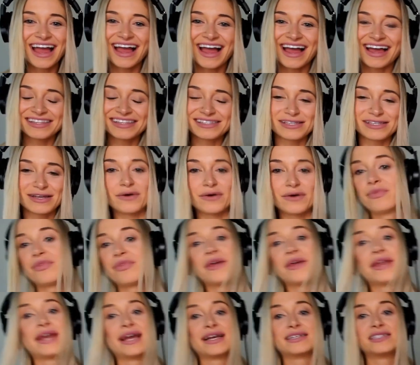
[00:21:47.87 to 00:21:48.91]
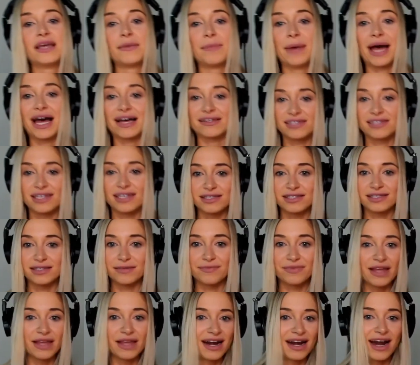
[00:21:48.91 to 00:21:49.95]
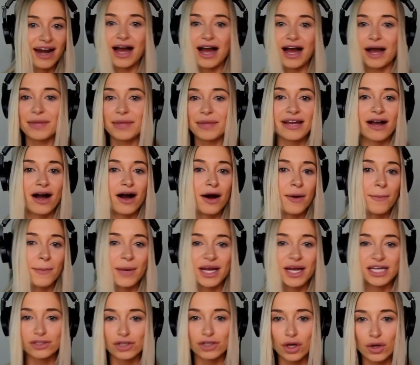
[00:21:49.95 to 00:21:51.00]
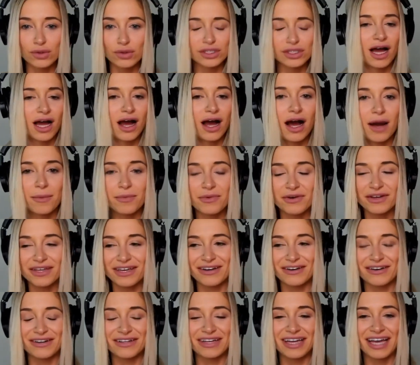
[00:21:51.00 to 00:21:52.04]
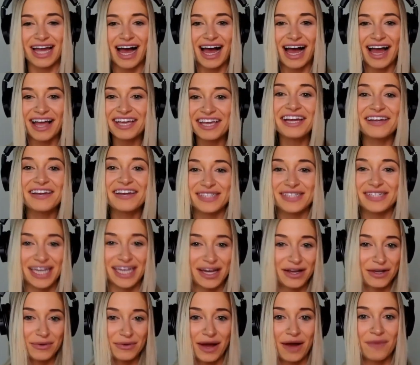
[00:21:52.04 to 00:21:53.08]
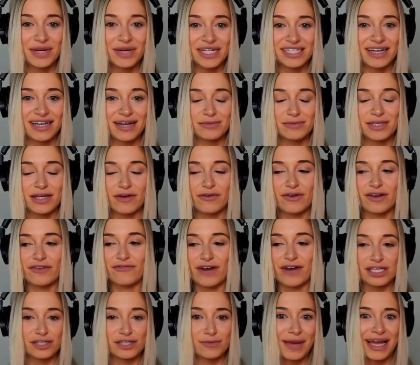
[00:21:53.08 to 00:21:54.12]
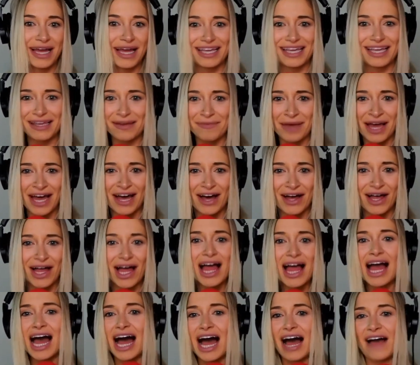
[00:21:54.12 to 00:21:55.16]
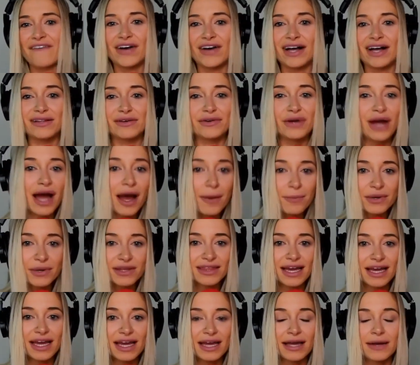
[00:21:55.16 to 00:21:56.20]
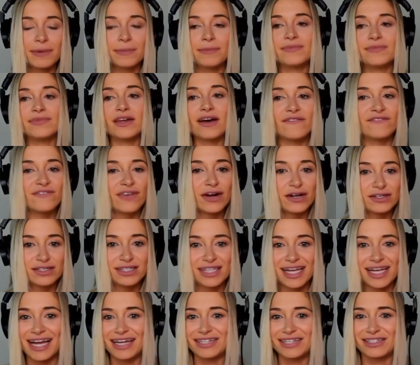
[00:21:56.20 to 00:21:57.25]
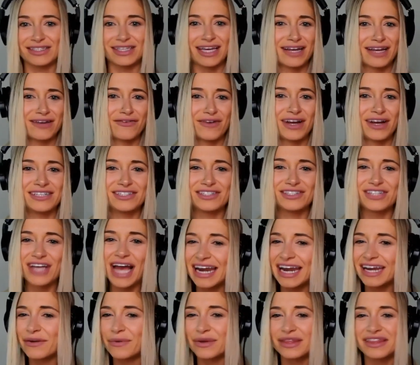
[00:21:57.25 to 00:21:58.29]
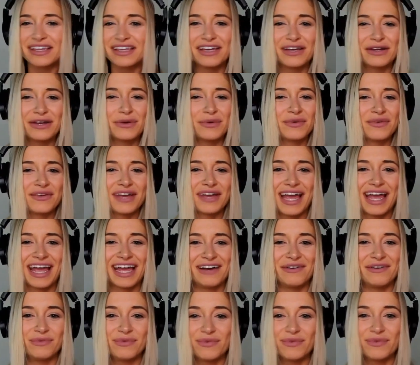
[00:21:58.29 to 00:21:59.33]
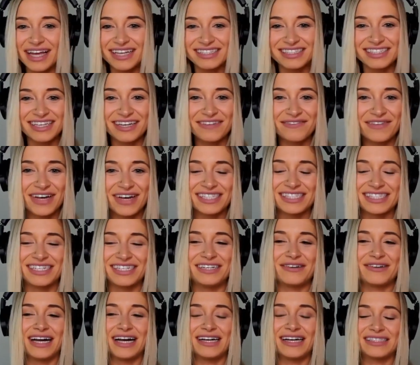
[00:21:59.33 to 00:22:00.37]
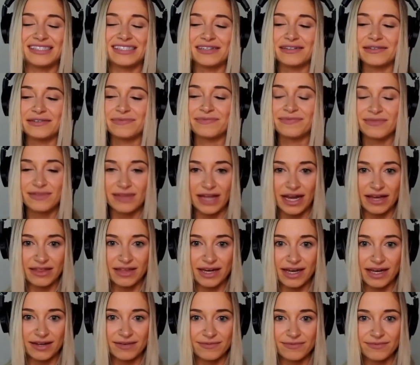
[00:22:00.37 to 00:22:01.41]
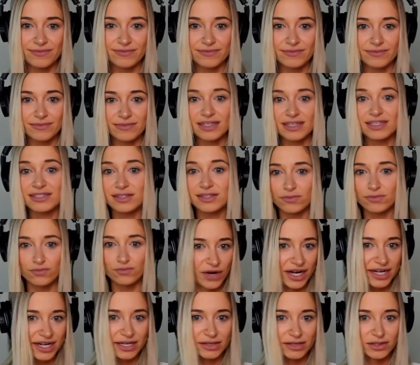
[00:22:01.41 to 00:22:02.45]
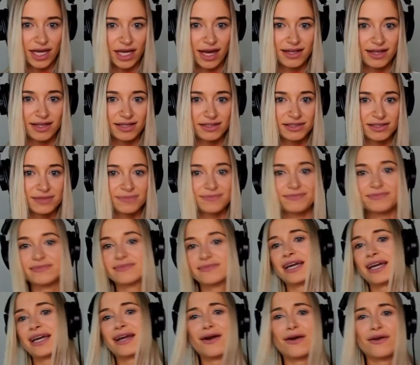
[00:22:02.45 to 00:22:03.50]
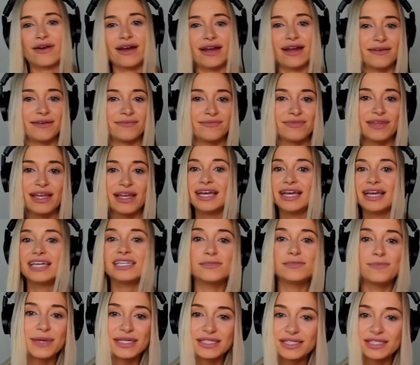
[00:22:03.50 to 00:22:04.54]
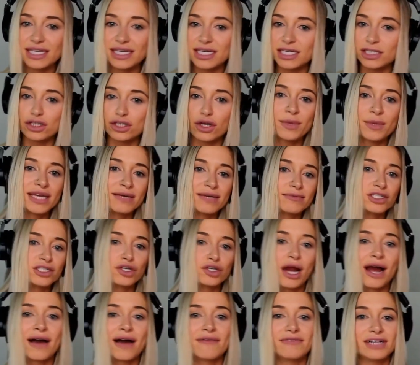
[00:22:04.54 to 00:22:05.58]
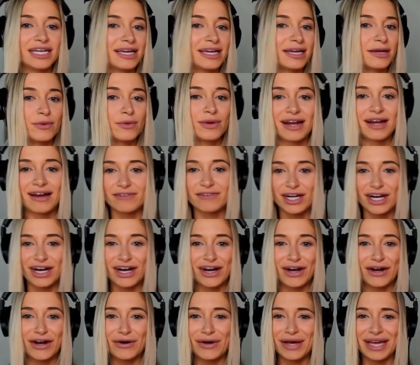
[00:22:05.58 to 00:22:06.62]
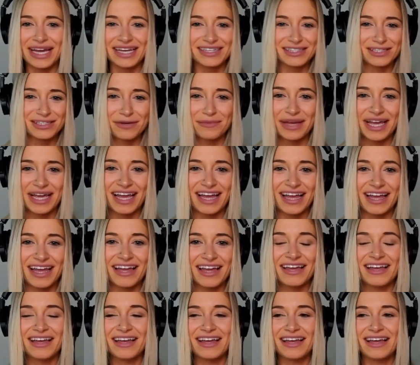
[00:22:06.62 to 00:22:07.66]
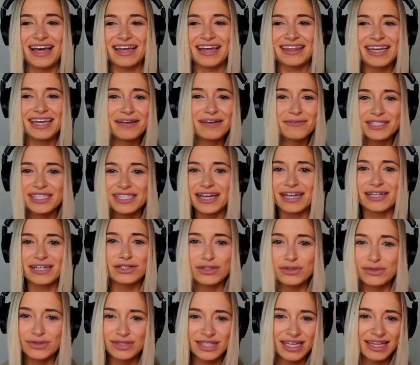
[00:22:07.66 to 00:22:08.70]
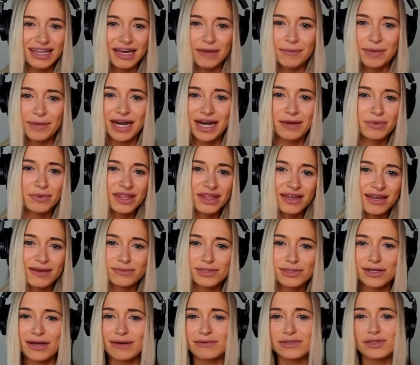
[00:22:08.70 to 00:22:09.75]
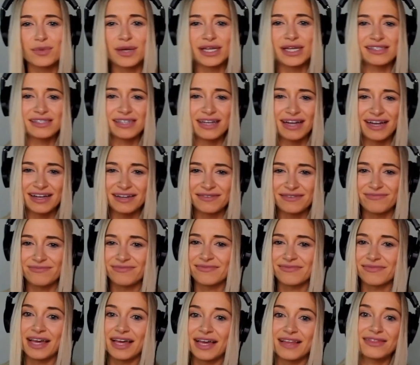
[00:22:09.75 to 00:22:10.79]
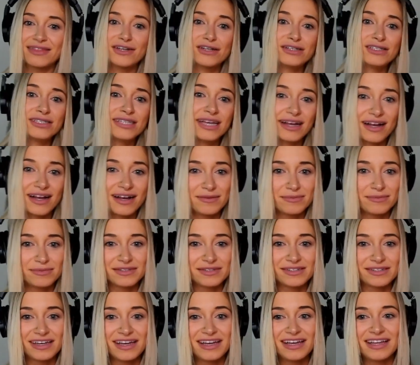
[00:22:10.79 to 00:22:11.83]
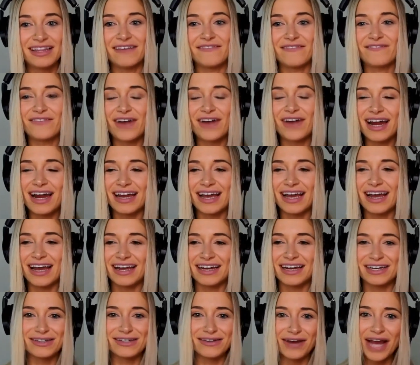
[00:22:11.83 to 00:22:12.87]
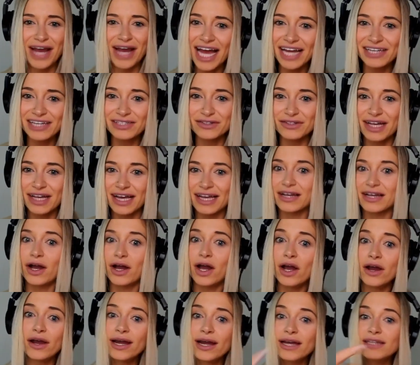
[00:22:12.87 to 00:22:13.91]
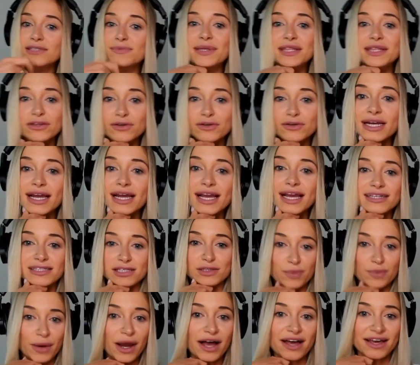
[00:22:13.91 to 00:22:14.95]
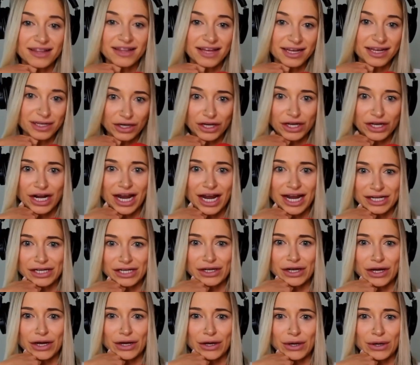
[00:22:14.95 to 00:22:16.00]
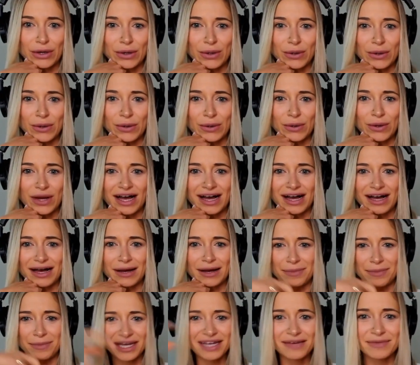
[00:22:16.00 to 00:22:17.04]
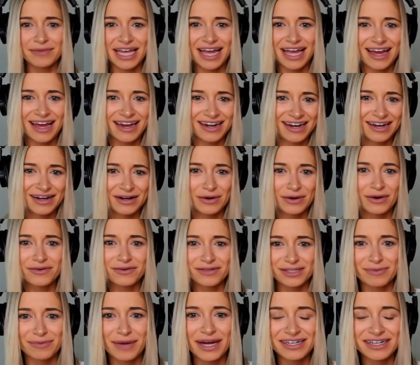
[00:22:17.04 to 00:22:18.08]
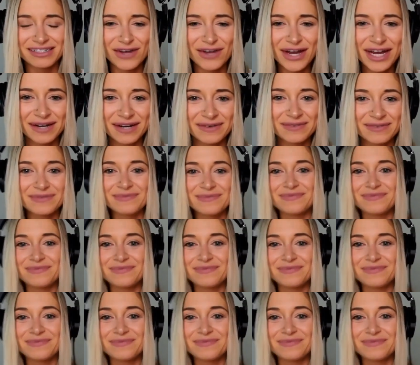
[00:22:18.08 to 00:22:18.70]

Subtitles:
And so the next day passes, and I'm like on my toes up really early. I can't even tell you how many times I refreshed my email. I followed up with him that first day, just like, great chatting with you. Can't wait to invest in you guys. Nothing. Radio silence. Like, all right, he's busy. He told me he was traveling, whatever. He'll answer me. I think it was like a Tuesday that I met up with him. So that was Wednesday. Then Thursday comes, then Friday. And in your head, you're like, all right, it's been 3 days. It's probably like good. I could go ping him again and he'll respond. It's fine.